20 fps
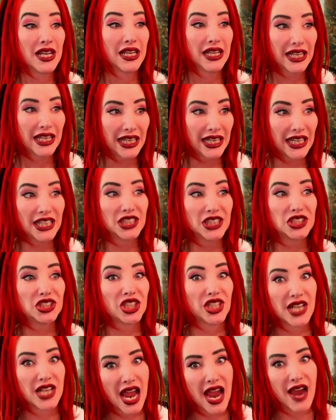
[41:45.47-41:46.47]
each
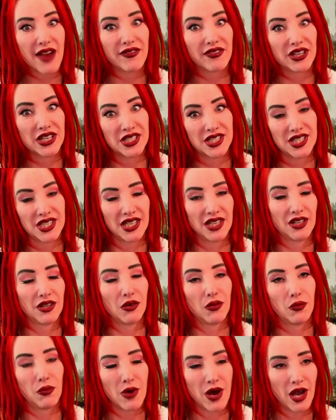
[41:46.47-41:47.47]
and every single
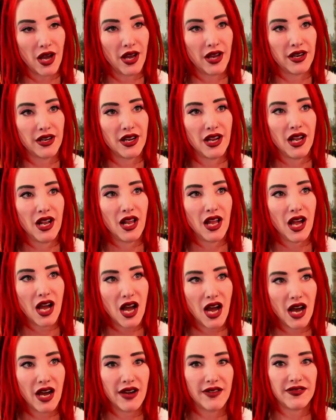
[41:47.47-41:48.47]
one
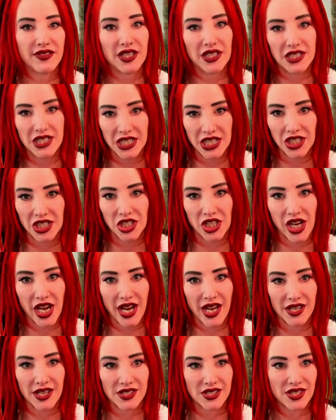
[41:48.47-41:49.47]
of the
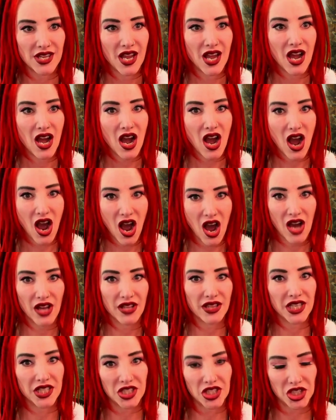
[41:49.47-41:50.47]
DJs on
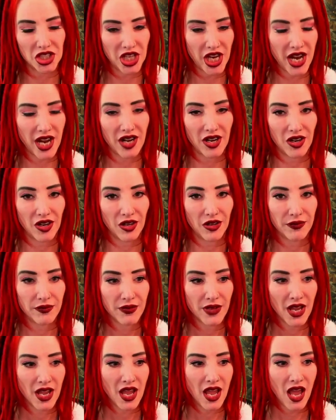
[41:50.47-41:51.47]
this channel
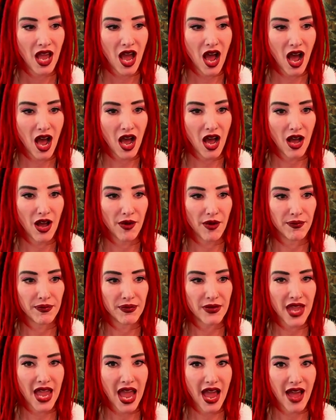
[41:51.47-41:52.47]

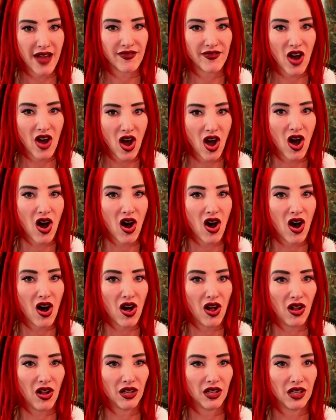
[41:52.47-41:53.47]
have
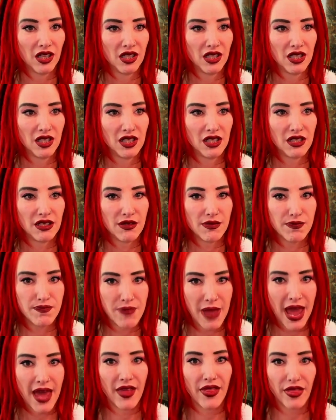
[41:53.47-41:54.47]
all
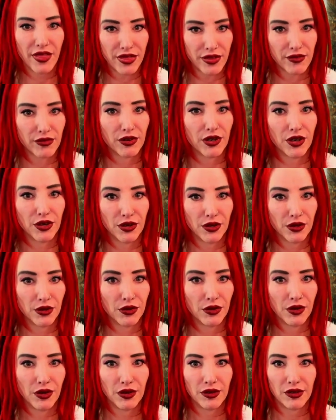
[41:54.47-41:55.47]
been
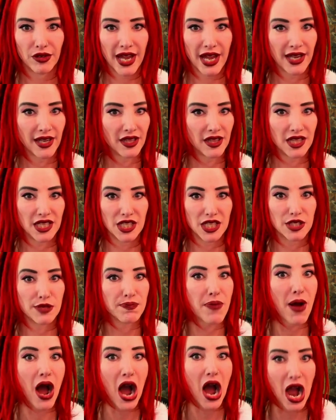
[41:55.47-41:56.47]
through these
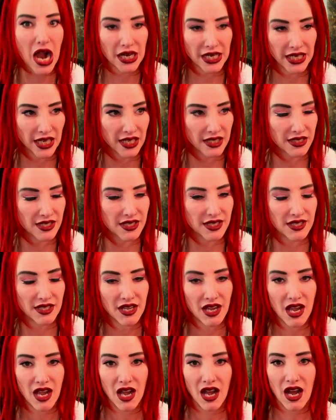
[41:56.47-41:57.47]
pockets
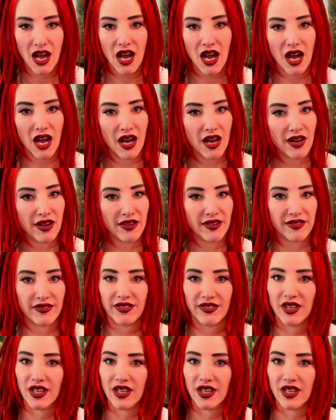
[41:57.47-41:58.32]
of